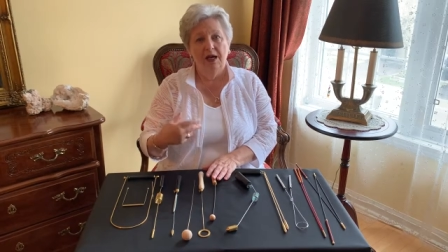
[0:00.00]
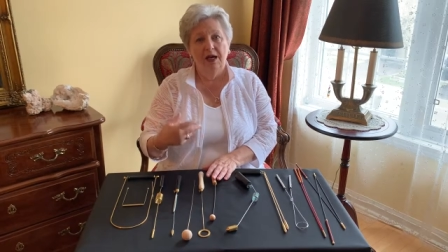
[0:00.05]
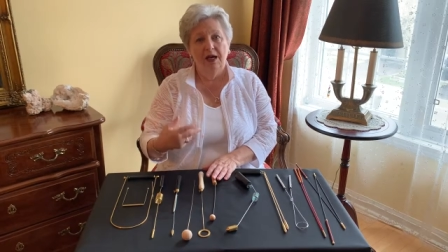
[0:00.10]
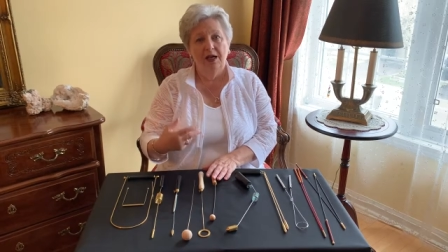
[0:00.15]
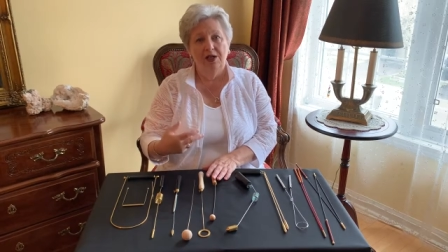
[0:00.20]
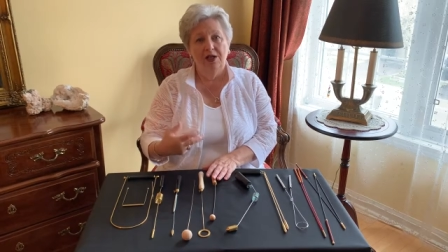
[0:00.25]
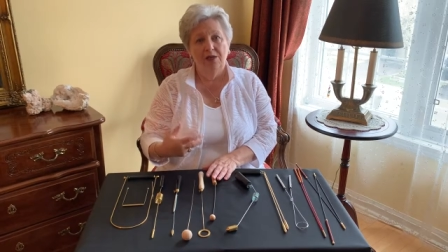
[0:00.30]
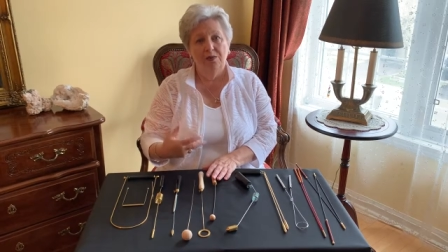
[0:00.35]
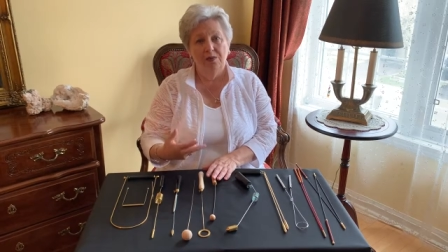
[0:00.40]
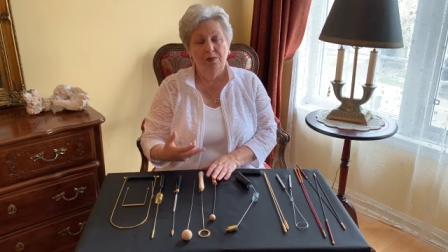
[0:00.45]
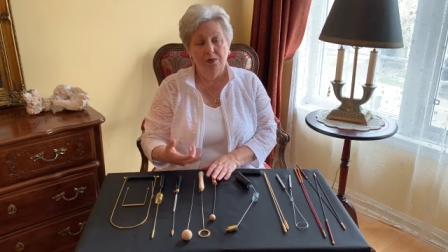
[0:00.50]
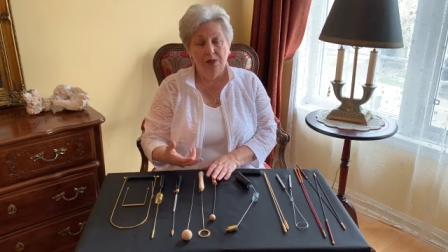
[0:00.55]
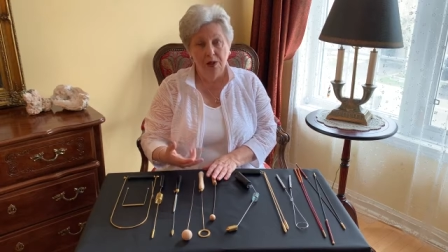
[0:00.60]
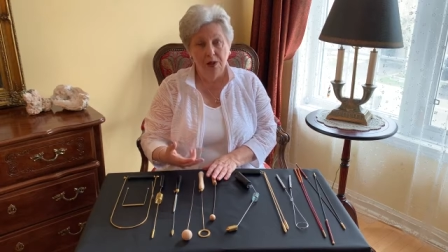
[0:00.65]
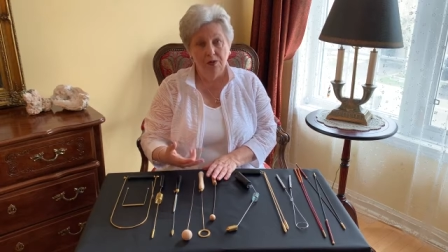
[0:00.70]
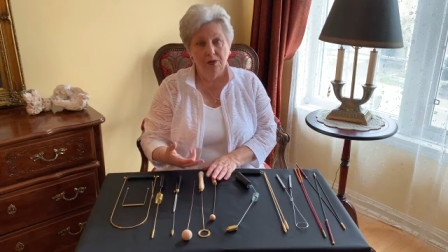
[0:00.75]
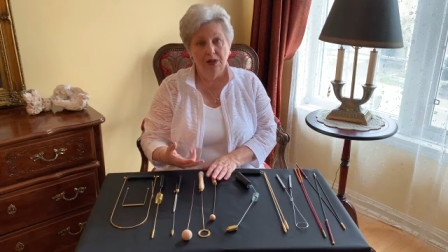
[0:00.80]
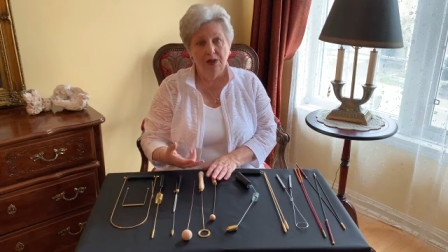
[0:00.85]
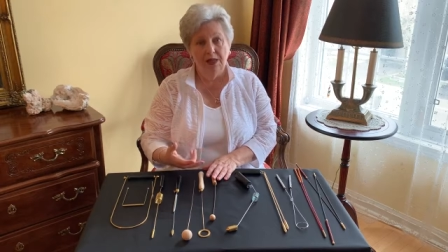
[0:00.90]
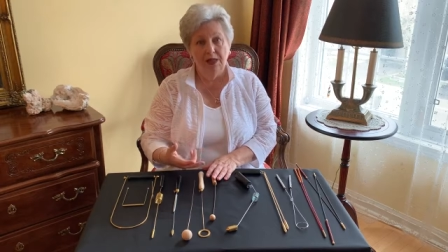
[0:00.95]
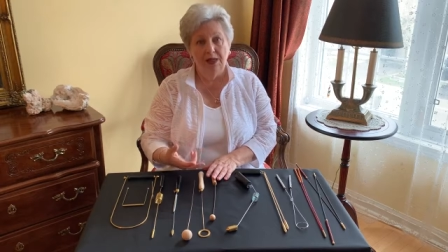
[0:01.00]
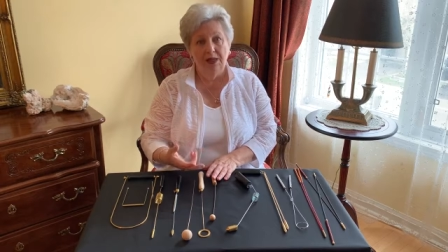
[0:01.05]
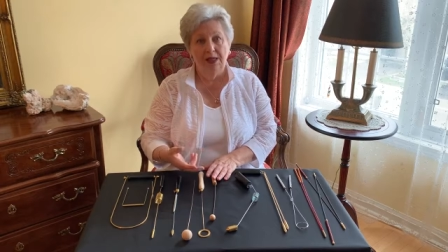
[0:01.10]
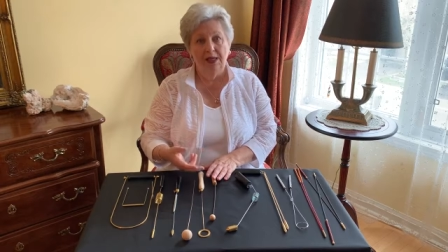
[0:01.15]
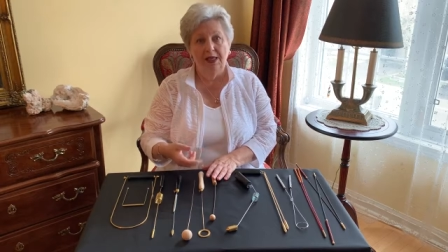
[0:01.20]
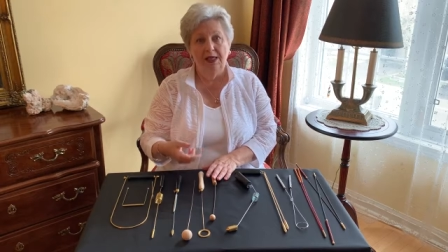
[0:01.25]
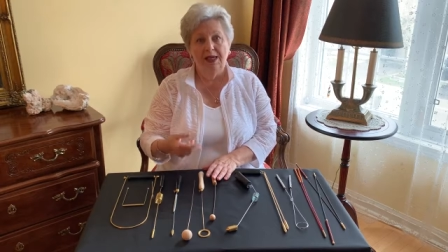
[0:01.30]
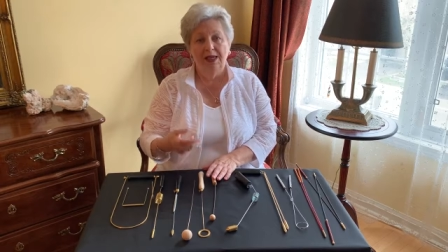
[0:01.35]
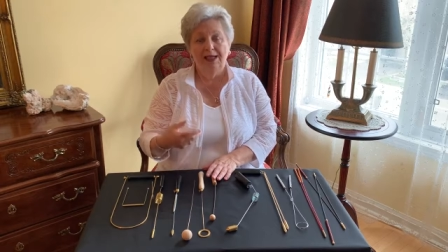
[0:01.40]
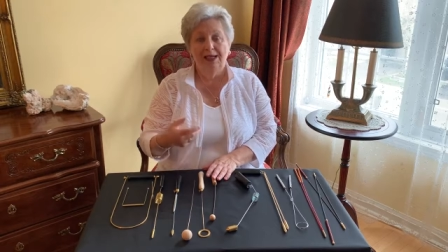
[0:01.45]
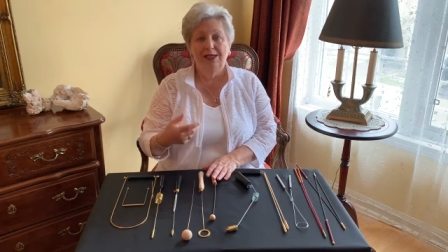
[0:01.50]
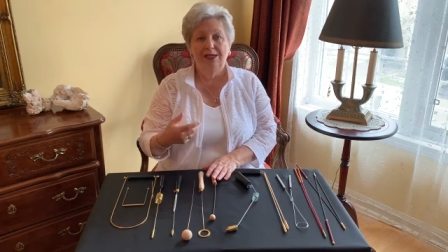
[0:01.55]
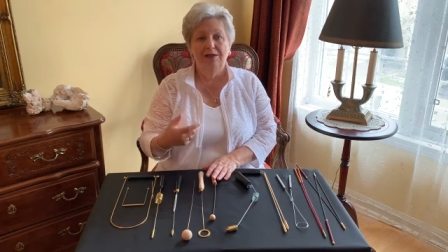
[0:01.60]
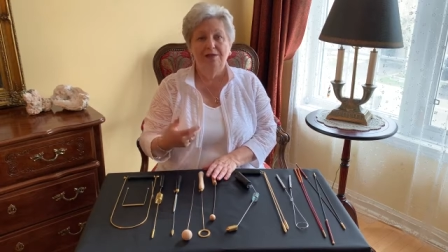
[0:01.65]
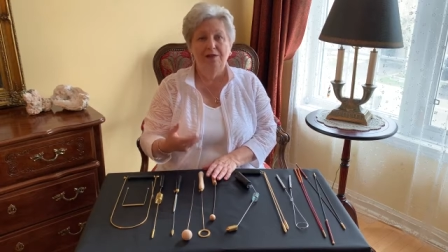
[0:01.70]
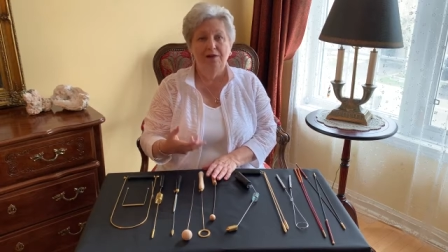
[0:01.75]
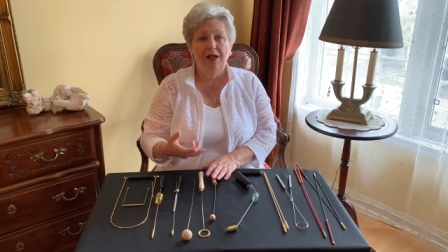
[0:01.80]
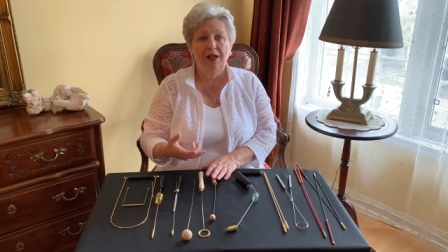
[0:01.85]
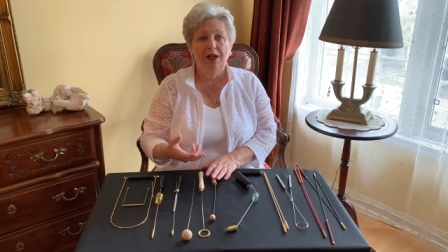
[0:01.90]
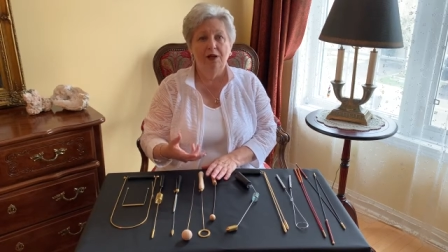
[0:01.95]
and mostly
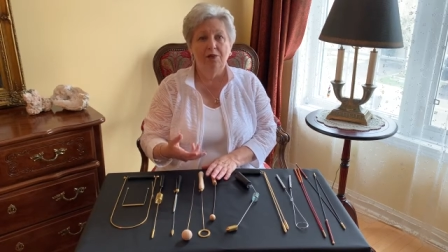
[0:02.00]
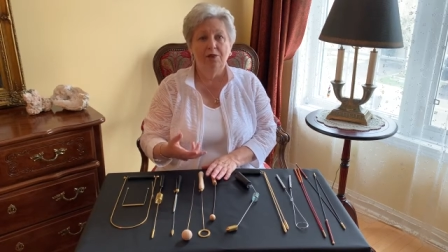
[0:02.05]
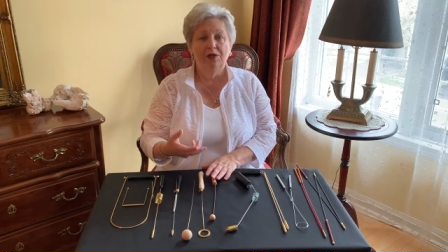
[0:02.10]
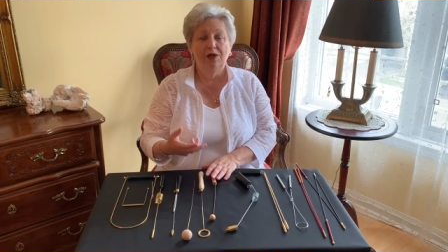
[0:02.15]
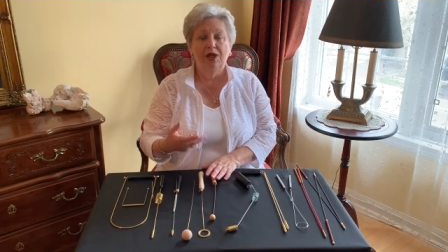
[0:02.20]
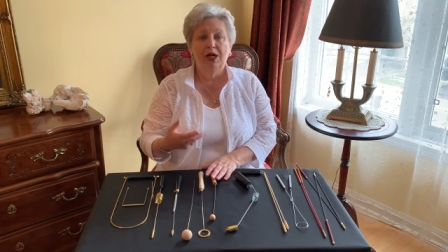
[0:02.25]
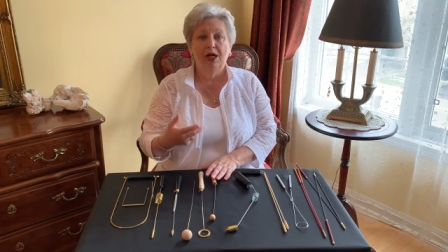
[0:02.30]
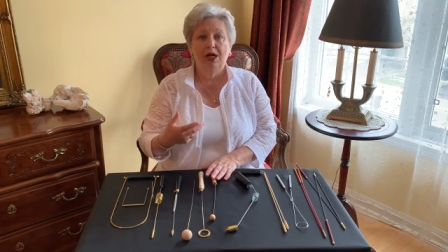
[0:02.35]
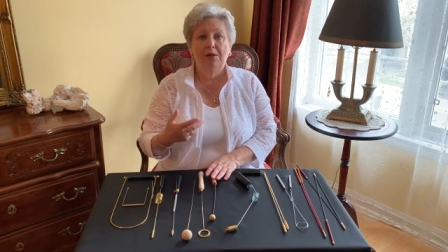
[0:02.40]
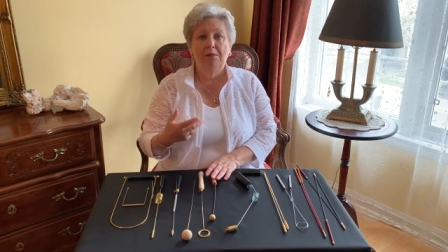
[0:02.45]
developed